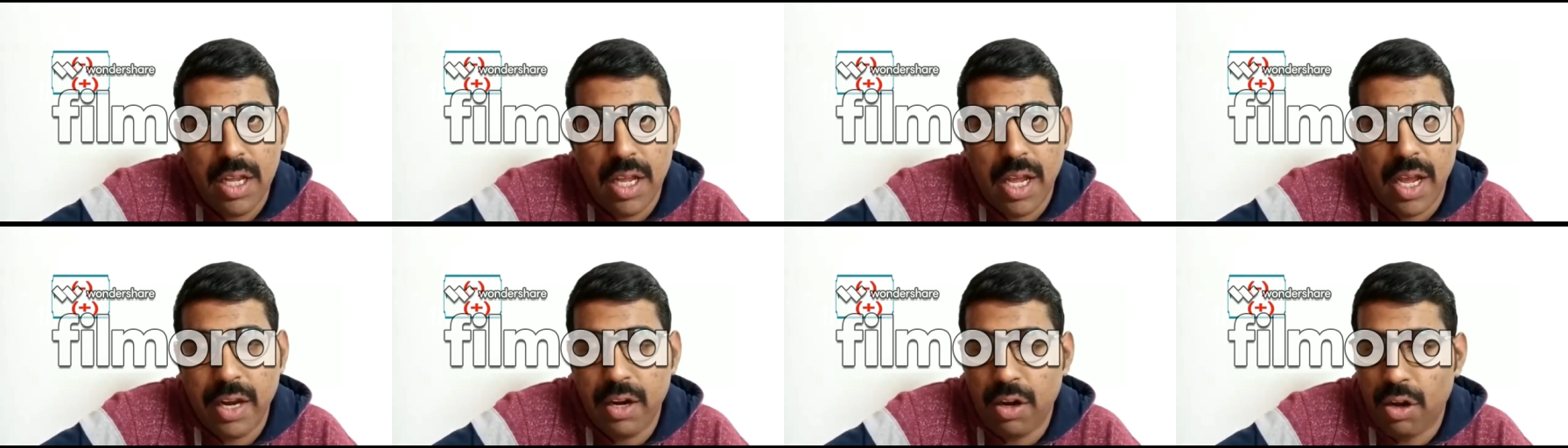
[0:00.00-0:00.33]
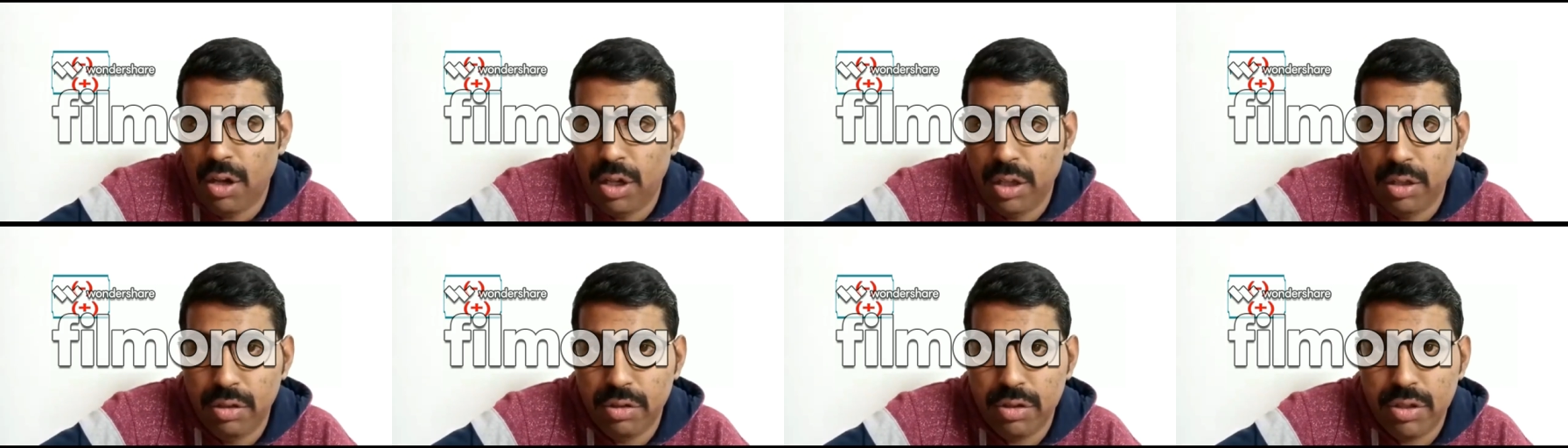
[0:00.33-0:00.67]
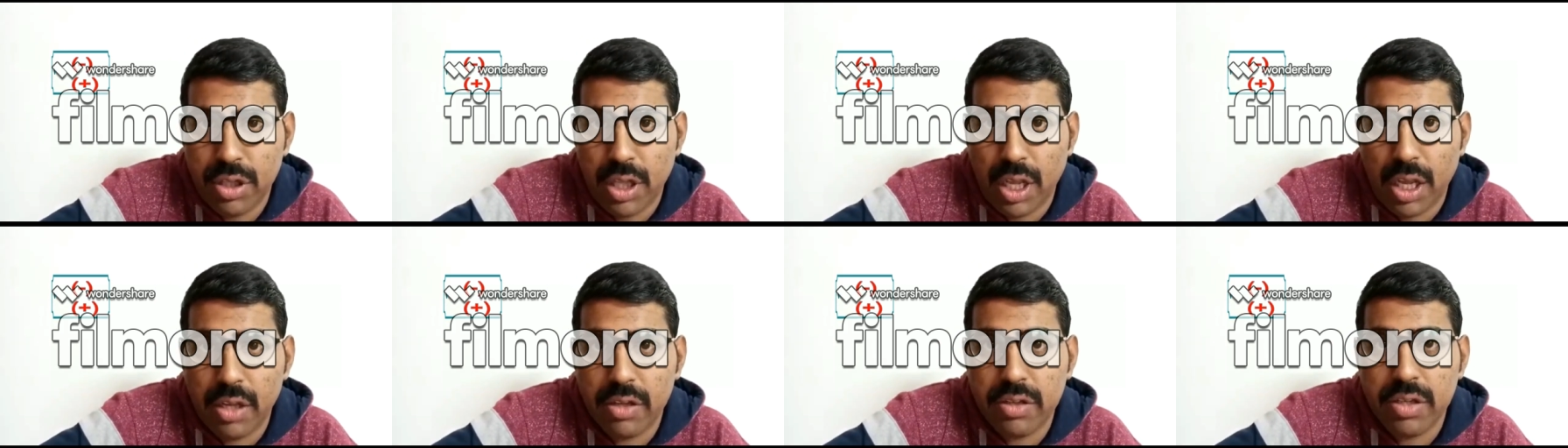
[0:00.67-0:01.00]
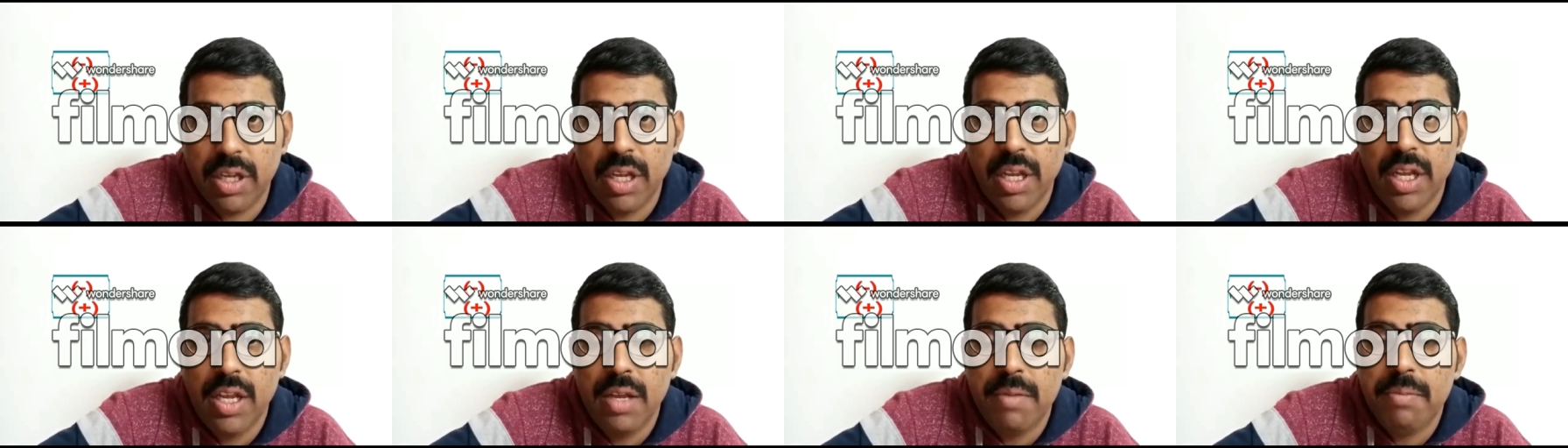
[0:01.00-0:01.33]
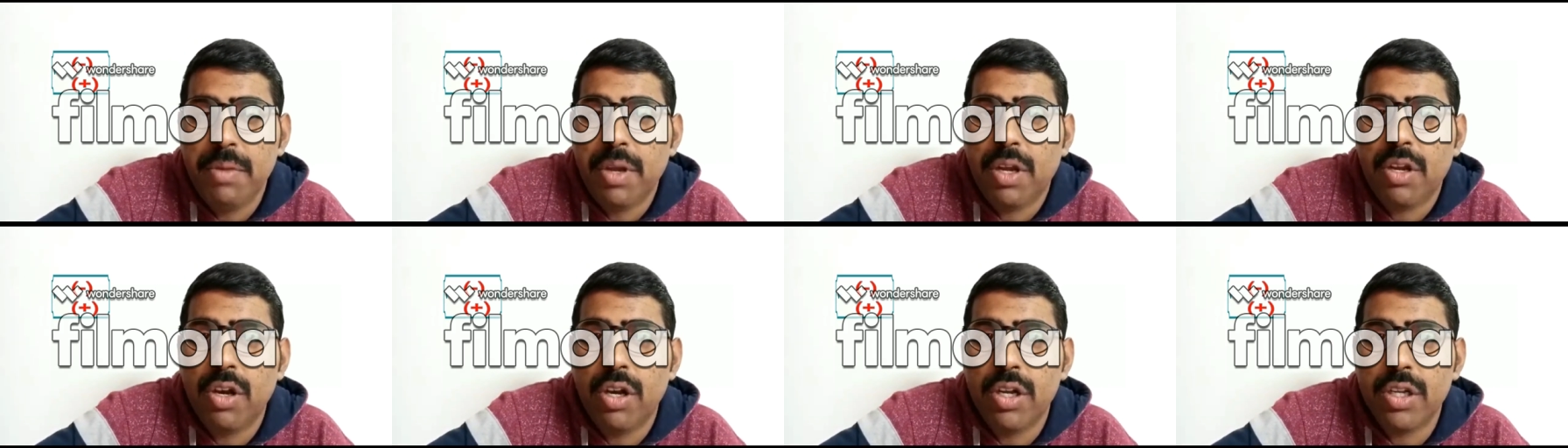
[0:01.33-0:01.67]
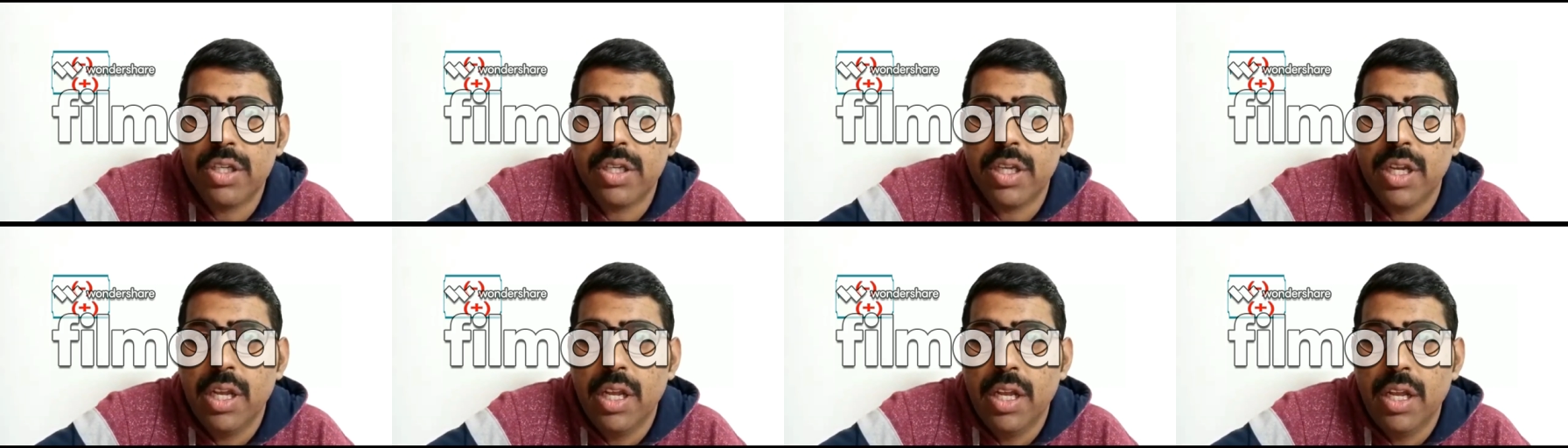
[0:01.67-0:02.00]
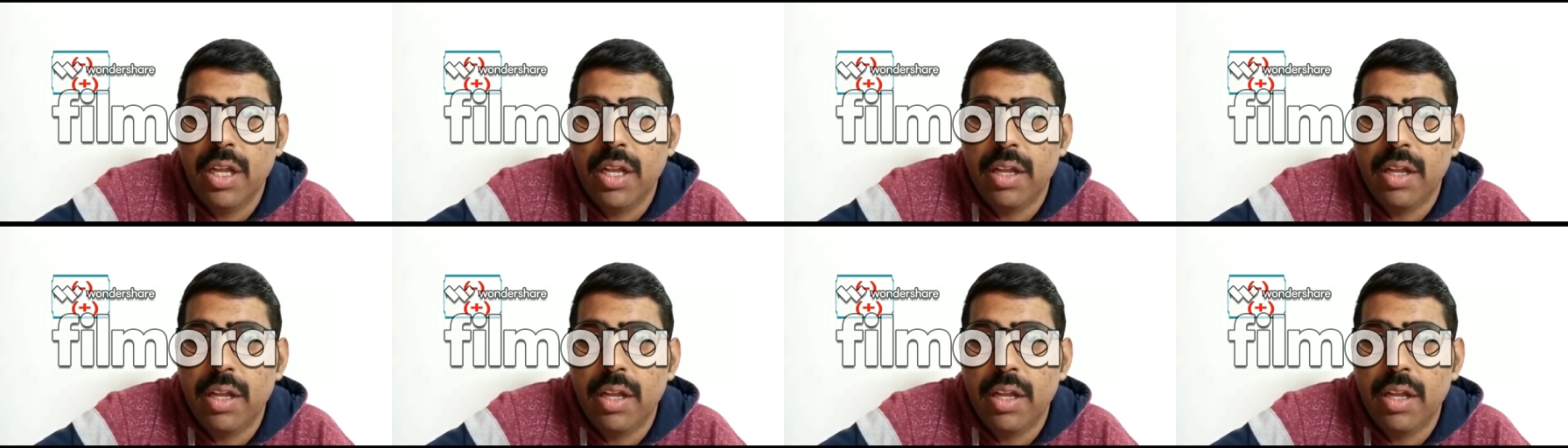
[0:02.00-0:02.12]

and all those things because